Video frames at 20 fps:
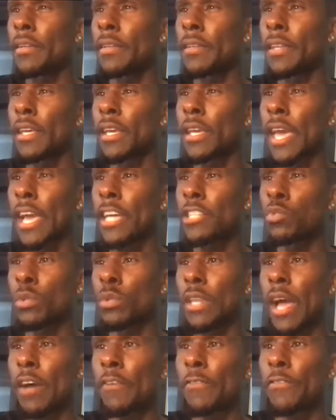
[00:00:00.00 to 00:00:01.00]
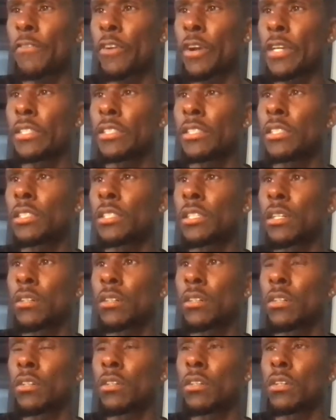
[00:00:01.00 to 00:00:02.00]
in case we not friends, hold
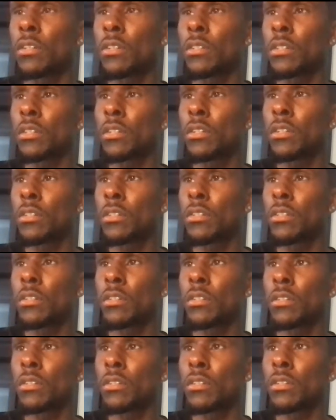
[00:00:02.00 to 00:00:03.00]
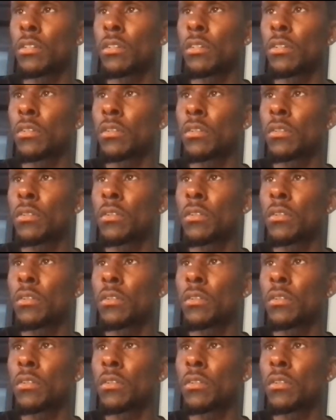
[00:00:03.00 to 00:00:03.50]
on.